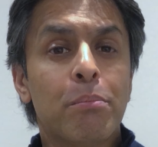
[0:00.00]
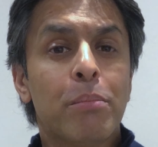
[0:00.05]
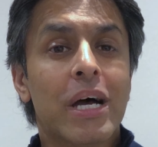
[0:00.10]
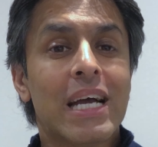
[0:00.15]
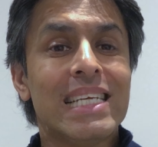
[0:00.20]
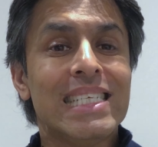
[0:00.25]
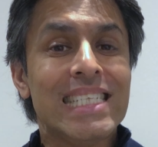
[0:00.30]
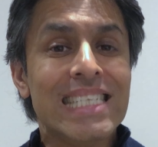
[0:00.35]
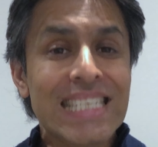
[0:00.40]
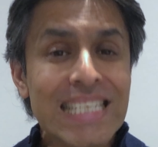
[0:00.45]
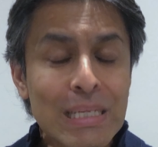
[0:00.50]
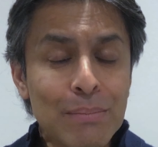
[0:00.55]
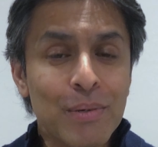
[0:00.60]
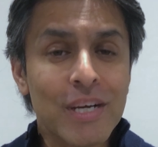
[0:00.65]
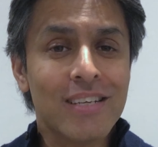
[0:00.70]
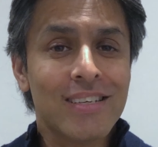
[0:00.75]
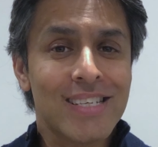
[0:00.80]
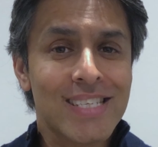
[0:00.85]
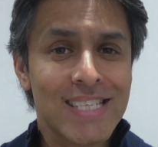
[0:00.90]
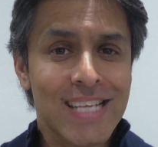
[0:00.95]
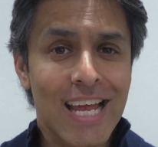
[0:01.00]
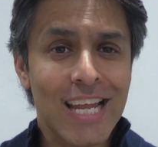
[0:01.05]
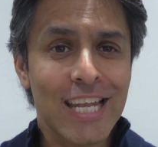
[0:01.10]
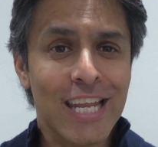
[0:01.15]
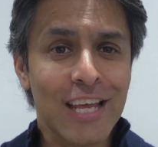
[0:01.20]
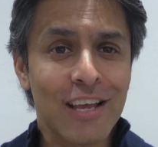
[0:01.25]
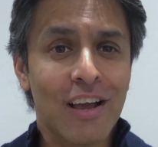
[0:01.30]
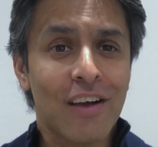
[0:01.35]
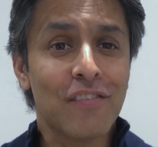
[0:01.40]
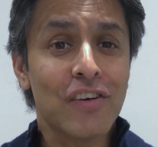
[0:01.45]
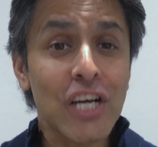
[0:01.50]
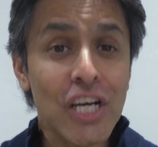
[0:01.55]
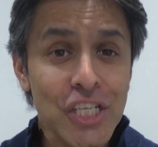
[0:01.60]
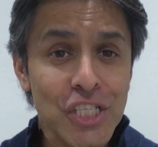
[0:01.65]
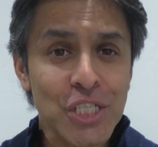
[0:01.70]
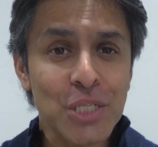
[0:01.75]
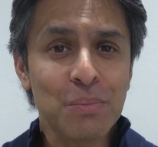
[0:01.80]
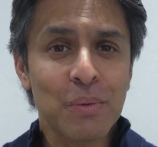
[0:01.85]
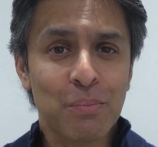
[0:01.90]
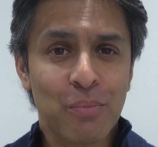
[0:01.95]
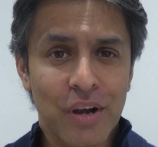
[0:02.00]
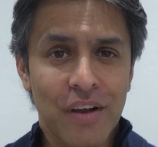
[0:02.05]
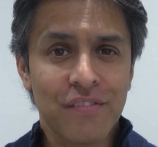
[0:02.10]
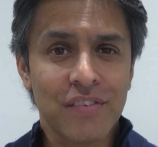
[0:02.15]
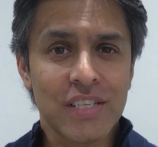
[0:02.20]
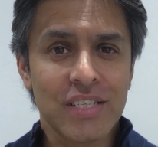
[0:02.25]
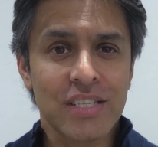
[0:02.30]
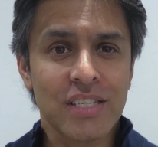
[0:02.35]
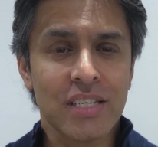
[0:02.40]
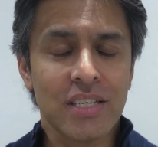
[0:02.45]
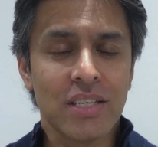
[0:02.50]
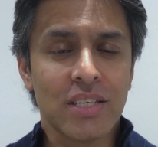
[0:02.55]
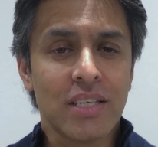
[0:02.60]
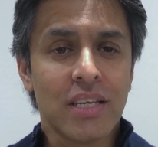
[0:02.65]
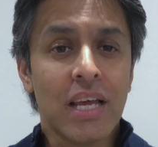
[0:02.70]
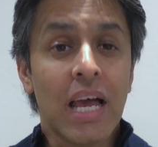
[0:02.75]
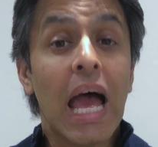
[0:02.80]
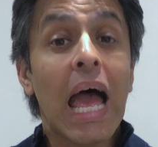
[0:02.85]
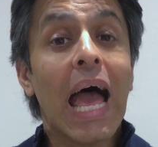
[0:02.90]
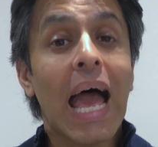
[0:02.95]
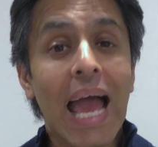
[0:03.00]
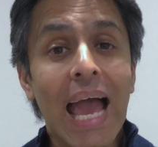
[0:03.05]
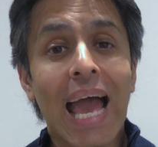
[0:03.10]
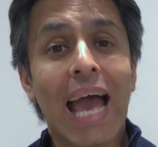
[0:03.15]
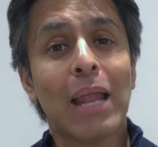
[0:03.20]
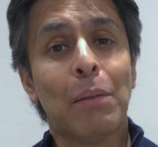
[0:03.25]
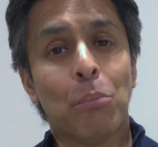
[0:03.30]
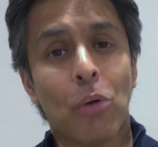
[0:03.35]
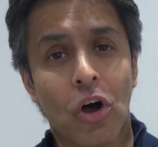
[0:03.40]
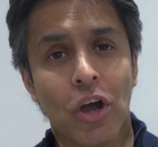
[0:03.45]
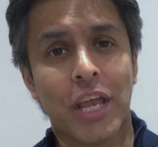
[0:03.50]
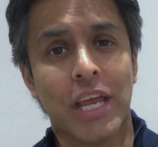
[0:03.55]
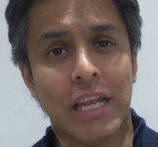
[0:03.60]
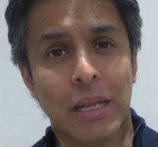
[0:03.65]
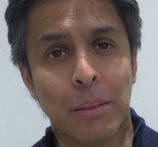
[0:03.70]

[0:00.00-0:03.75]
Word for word: by a deep understanding of customer preferences and market